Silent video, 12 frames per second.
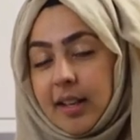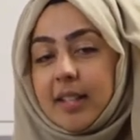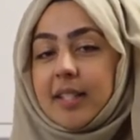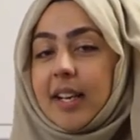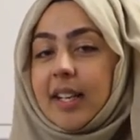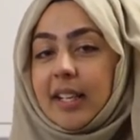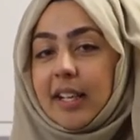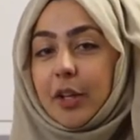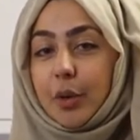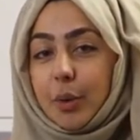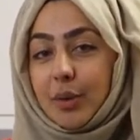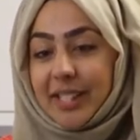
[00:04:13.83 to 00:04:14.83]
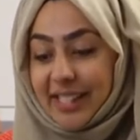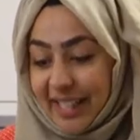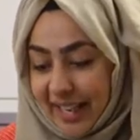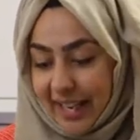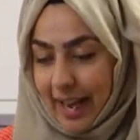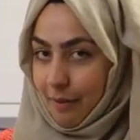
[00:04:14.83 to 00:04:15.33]
Secondly, you
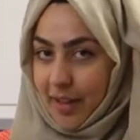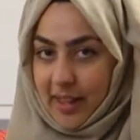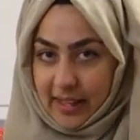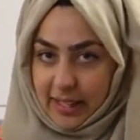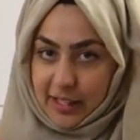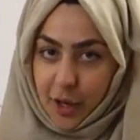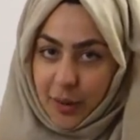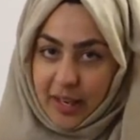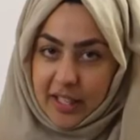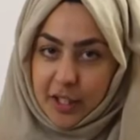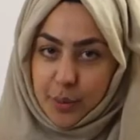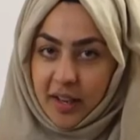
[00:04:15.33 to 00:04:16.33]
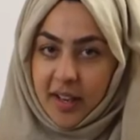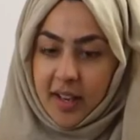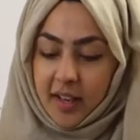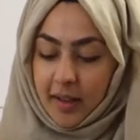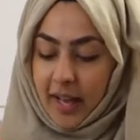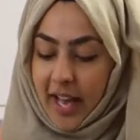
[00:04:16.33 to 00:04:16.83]
see everything that's going into it,
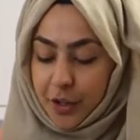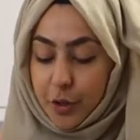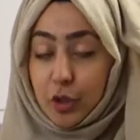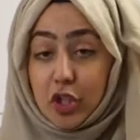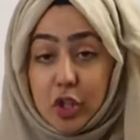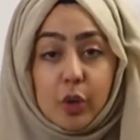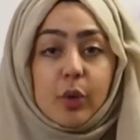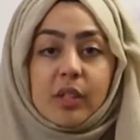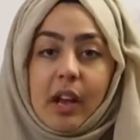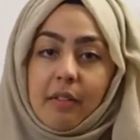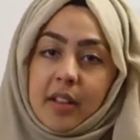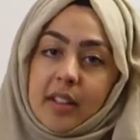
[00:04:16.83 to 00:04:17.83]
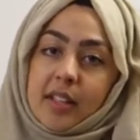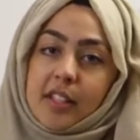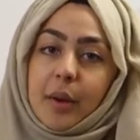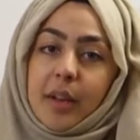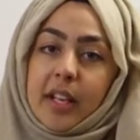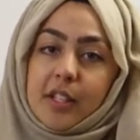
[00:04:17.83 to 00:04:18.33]
and you choose everything that's
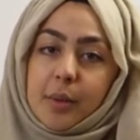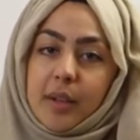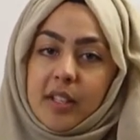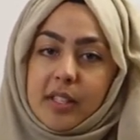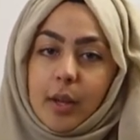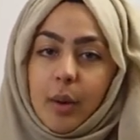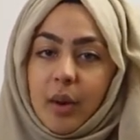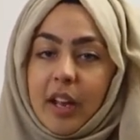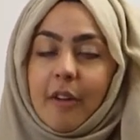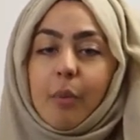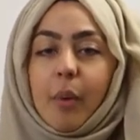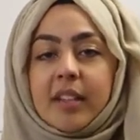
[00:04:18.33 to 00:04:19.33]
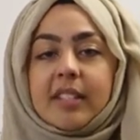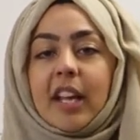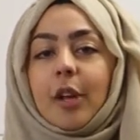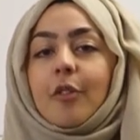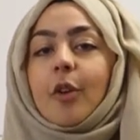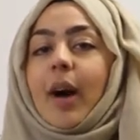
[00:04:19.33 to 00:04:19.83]
going into it. So if one
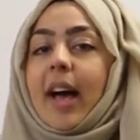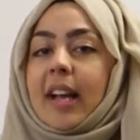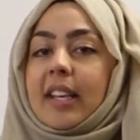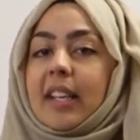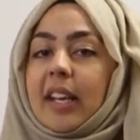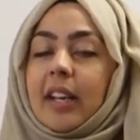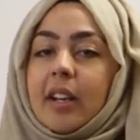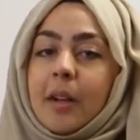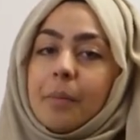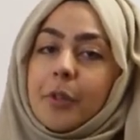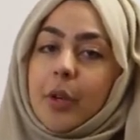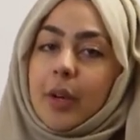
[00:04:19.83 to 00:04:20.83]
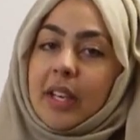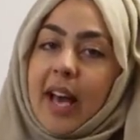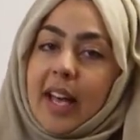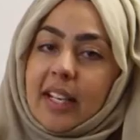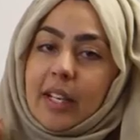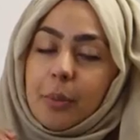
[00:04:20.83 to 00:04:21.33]
day you've got acne, you can
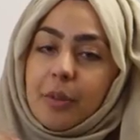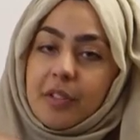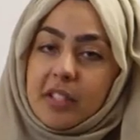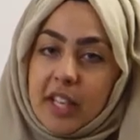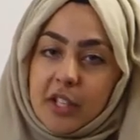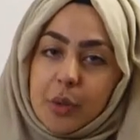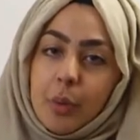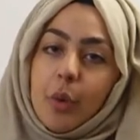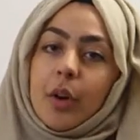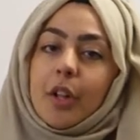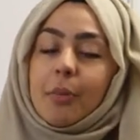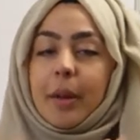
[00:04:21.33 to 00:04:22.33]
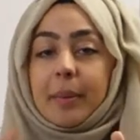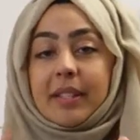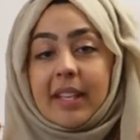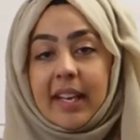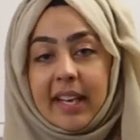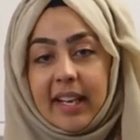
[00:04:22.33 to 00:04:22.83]
add a little bit of essential oil maybe
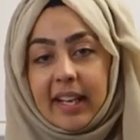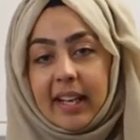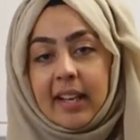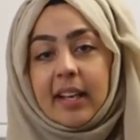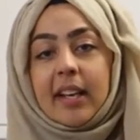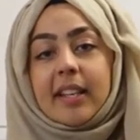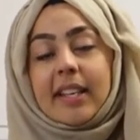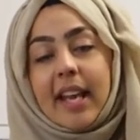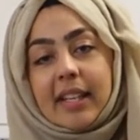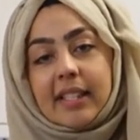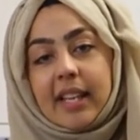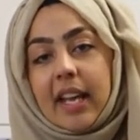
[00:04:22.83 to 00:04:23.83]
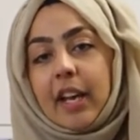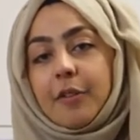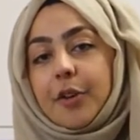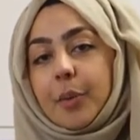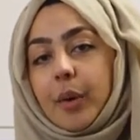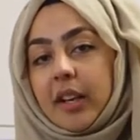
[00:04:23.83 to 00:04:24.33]
to heal it. Next day,
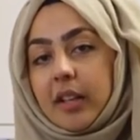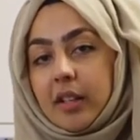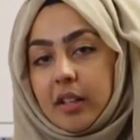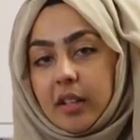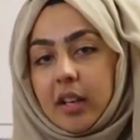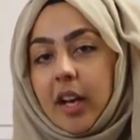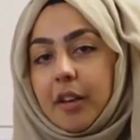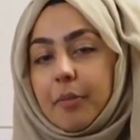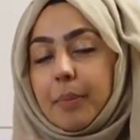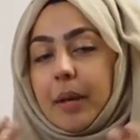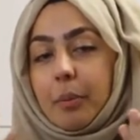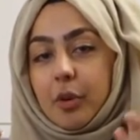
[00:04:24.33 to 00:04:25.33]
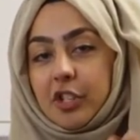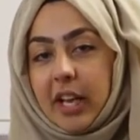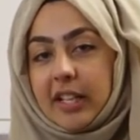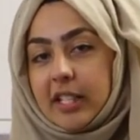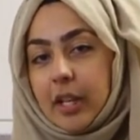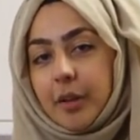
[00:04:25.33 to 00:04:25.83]
if you want to kind of be more
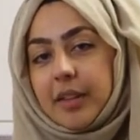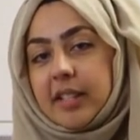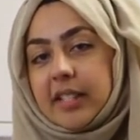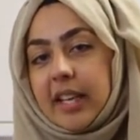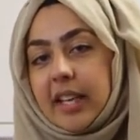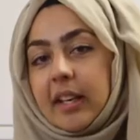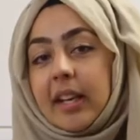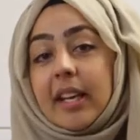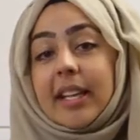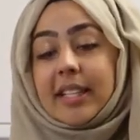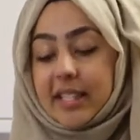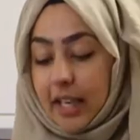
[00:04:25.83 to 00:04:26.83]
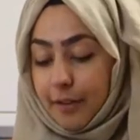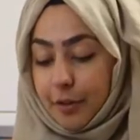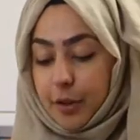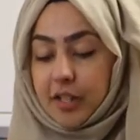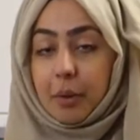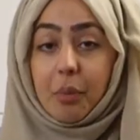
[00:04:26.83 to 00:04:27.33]
gentle on the skin, instead of
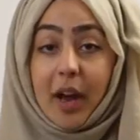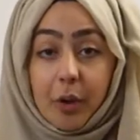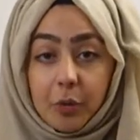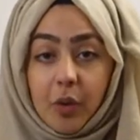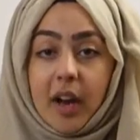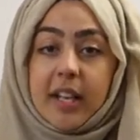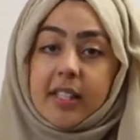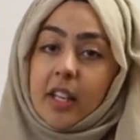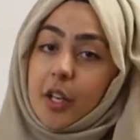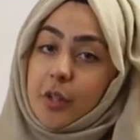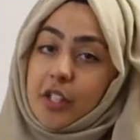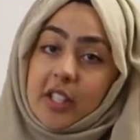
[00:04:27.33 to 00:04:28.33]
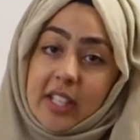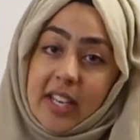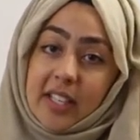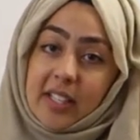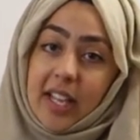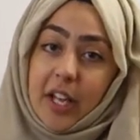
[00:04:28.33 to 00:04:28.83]
using brown rice, I could
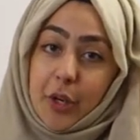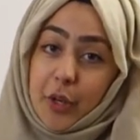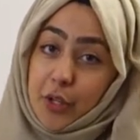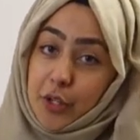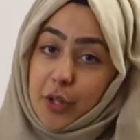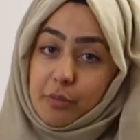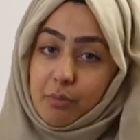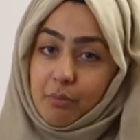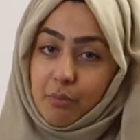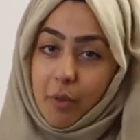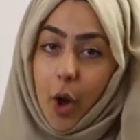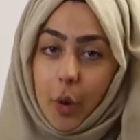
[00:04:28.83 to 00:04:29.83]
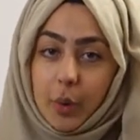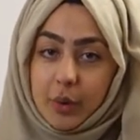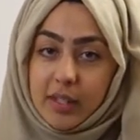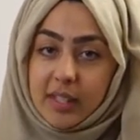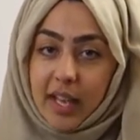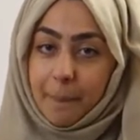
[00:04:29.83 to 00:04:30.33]
suggest that you could use
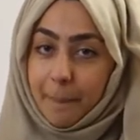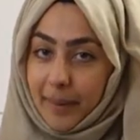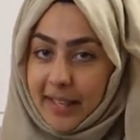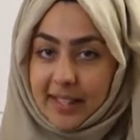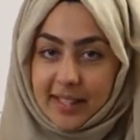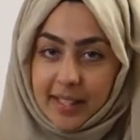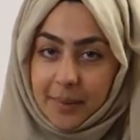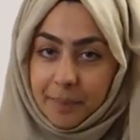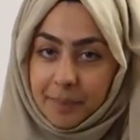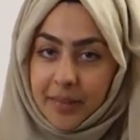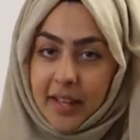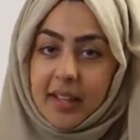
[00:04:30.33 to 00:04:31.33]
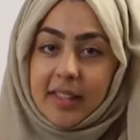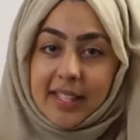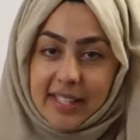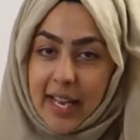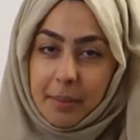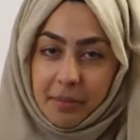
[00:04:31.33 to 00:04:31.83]
oats and blitz them. The
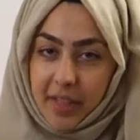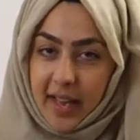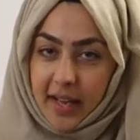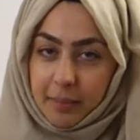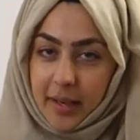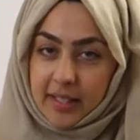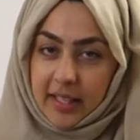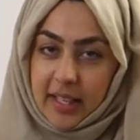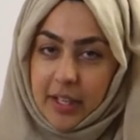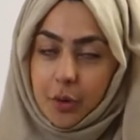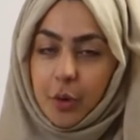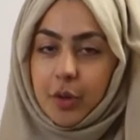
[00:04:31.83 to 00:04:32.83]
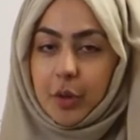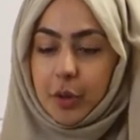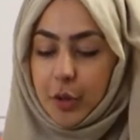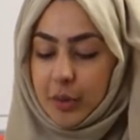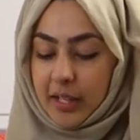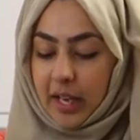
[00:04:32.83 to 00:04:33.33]
same thing, basically. You're
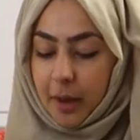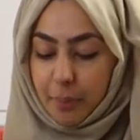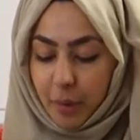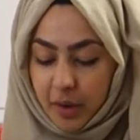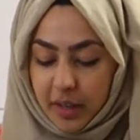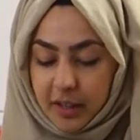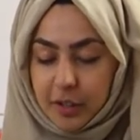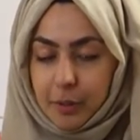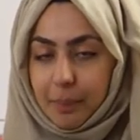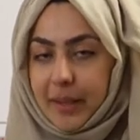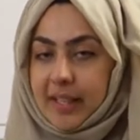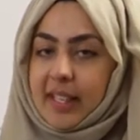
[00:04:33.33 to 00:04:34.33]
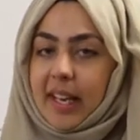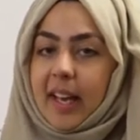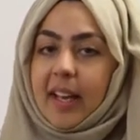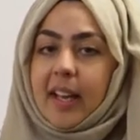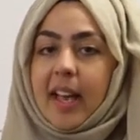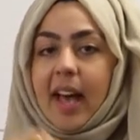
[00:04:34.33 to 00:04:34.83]
using a product, you're blitzing
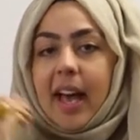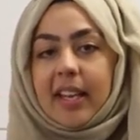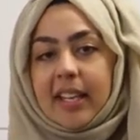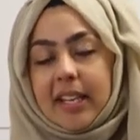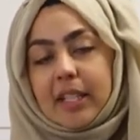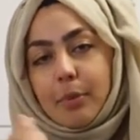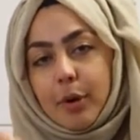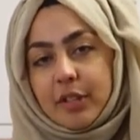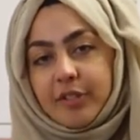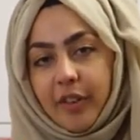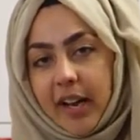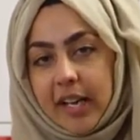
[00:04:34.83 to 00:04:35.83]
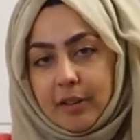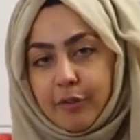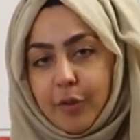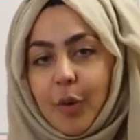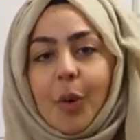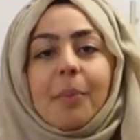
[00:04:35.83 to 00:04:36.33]
it, and in its most fine
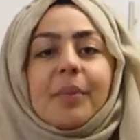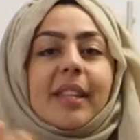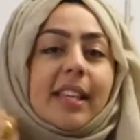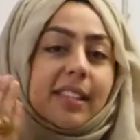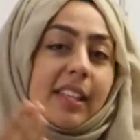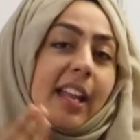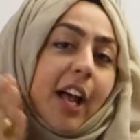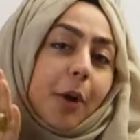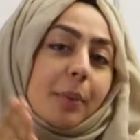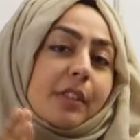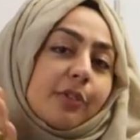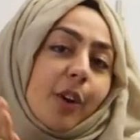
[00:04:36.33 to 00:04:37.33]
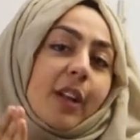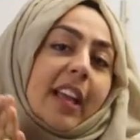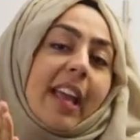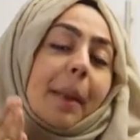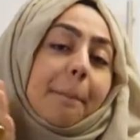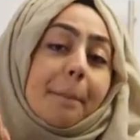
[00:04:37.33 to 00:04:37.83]
form, that's gonna help
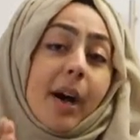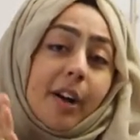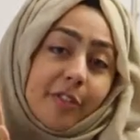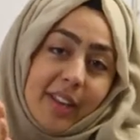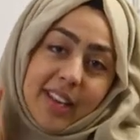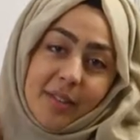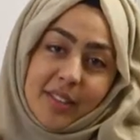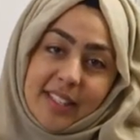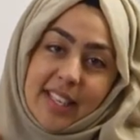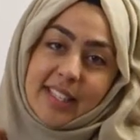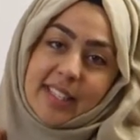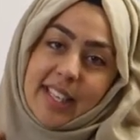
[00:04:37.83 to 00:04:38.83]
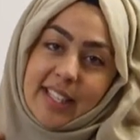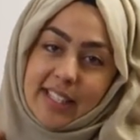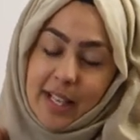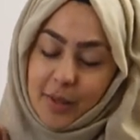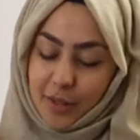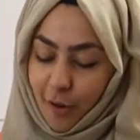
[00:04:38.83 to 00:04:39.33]
exfoliate and buff any of the dead skin
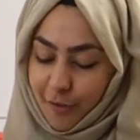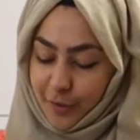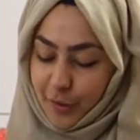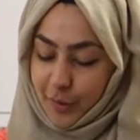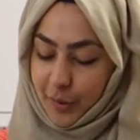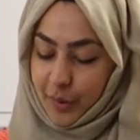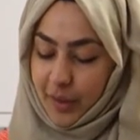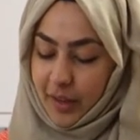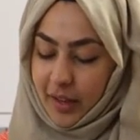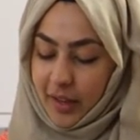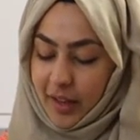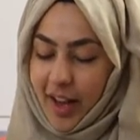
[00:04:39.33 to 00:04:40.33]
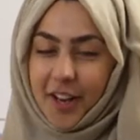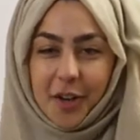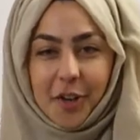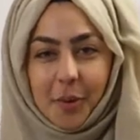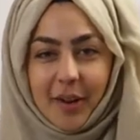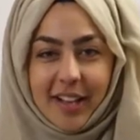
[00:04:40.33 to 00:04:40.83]
cells off your, I
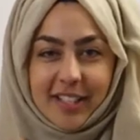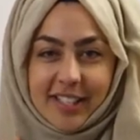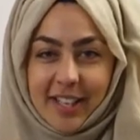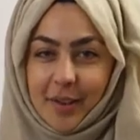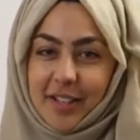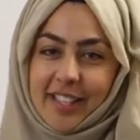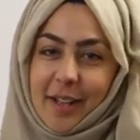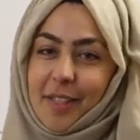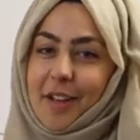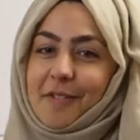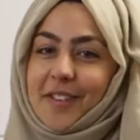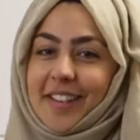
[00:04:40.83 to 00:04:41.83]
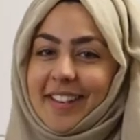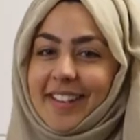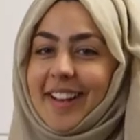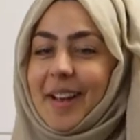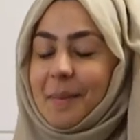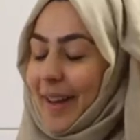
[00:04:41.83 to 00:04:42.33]
don't know why I just sounded South African,
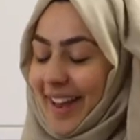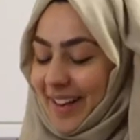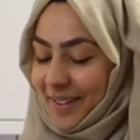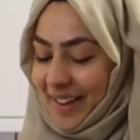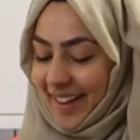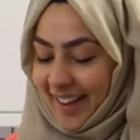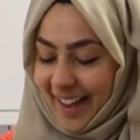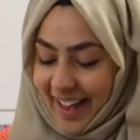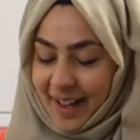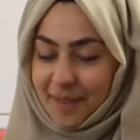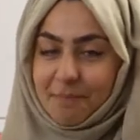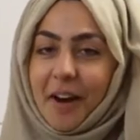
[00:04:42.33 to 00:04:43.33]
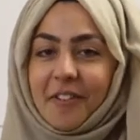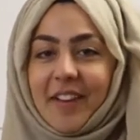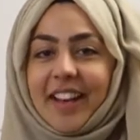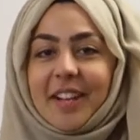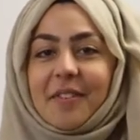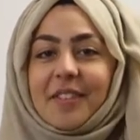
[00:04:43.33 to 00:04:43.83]
but anyway, buff
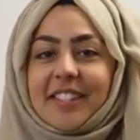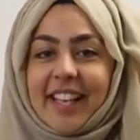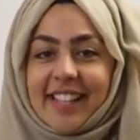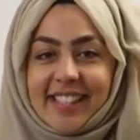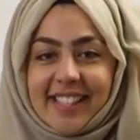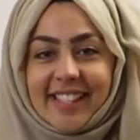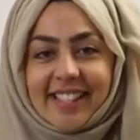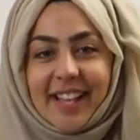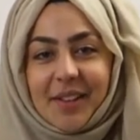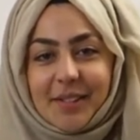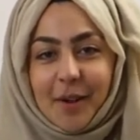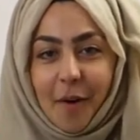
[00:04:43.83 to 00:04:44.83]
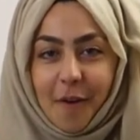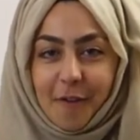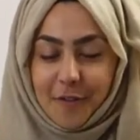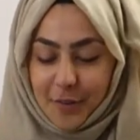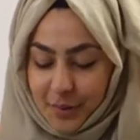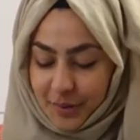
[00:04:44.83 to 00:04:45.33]
any of the dead skin cells
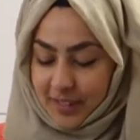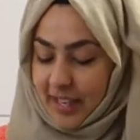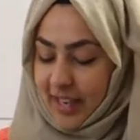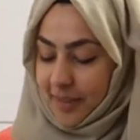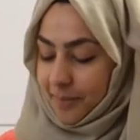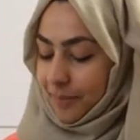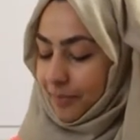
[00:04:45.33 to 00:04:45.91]
off your skin.